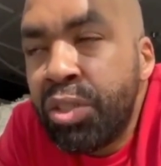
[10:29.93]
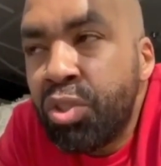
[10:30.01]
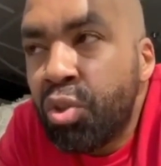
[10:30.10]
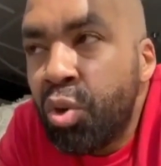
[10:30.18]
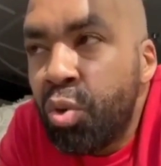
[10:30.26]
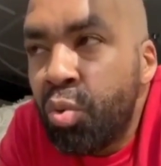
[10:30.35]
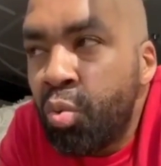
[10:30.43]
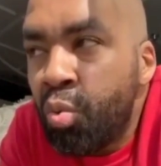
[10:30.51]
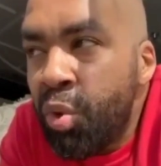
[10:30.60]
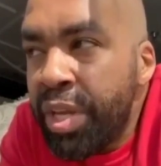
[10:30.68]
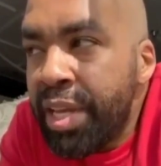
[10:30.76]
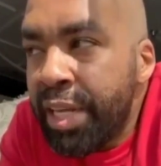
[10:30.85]
So
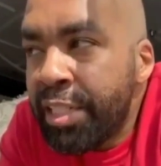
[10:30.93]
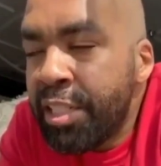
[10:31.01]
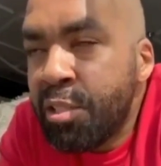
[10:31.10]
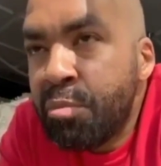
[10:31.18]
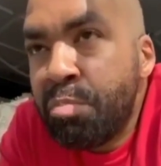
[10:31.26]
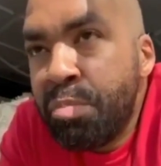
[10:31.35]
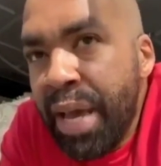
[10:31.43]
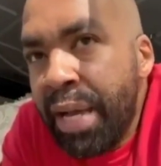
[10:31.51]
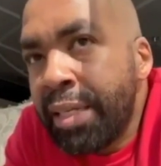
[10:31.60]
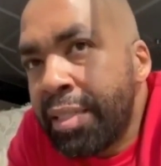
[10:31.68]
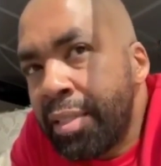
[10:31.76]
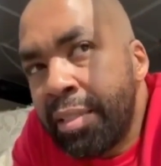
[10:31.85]
we
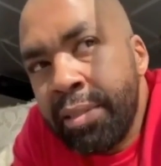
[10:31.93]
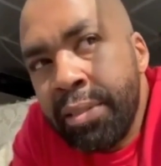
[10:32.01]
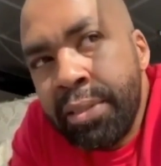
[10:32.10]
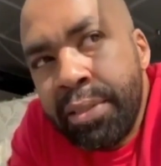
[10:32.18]
expect